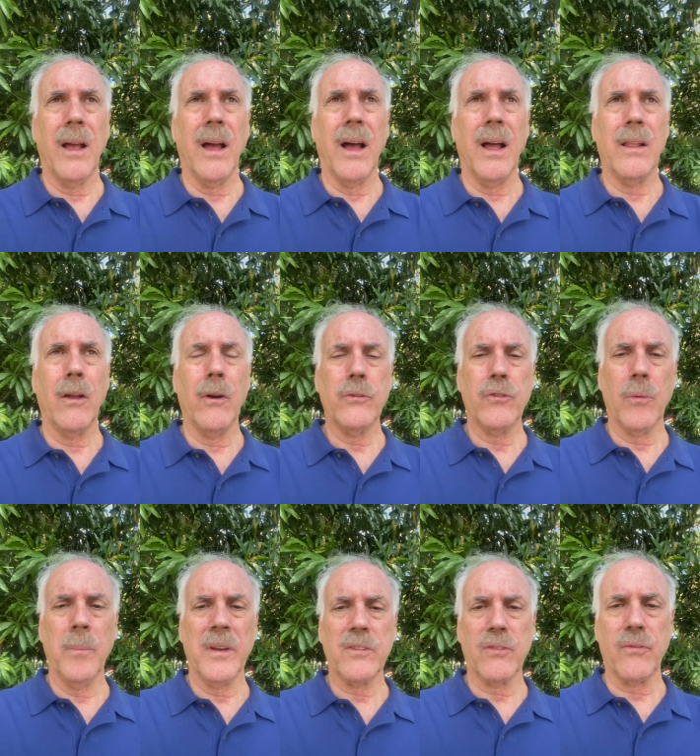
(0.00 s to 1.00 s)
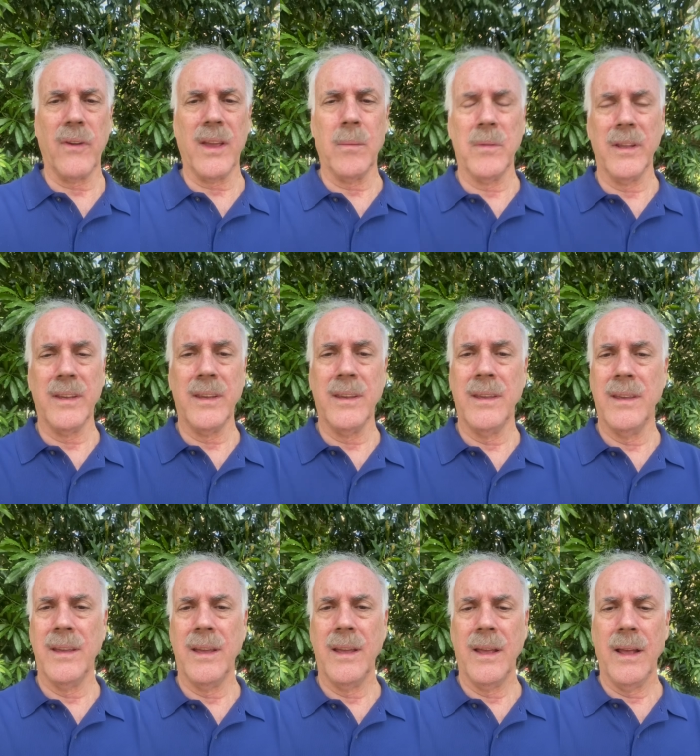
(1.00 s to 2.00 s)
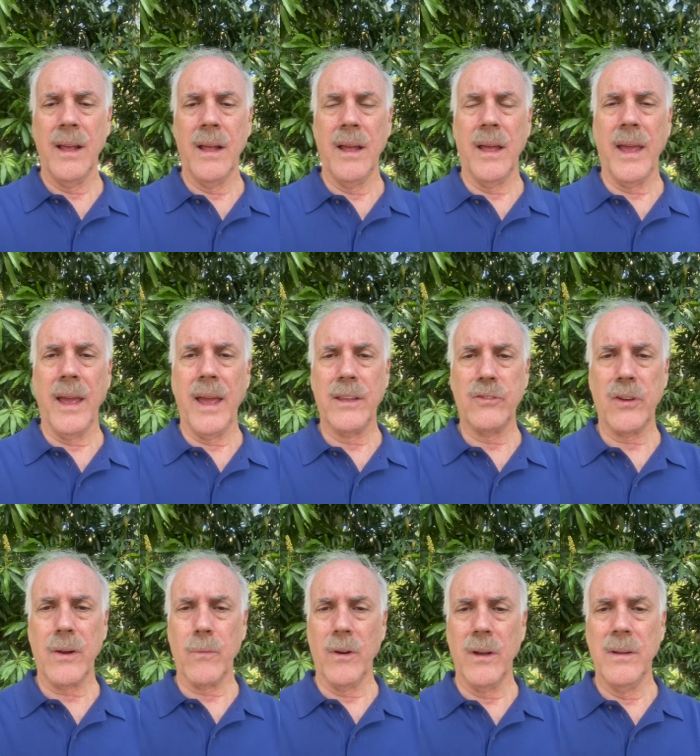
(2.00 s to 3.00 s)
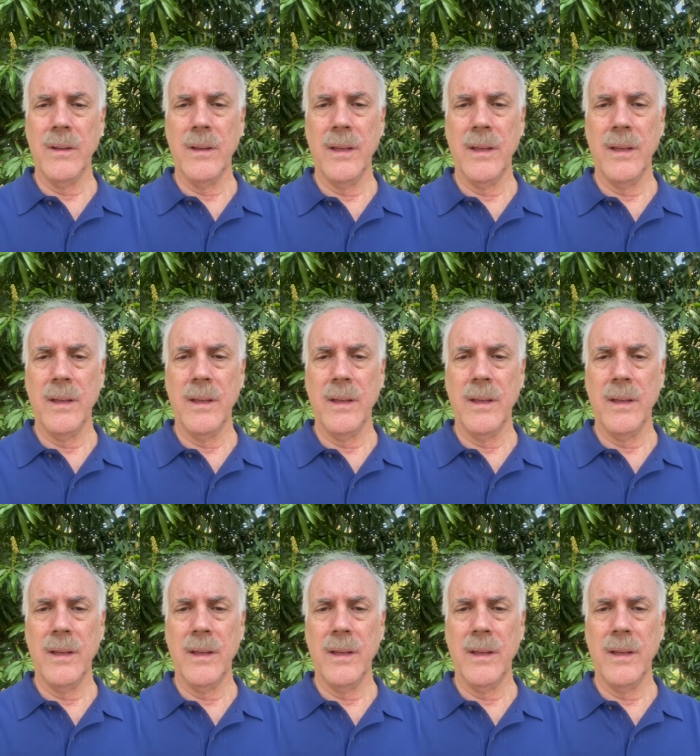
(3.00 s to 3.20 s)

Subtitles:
larger mixed family, etc.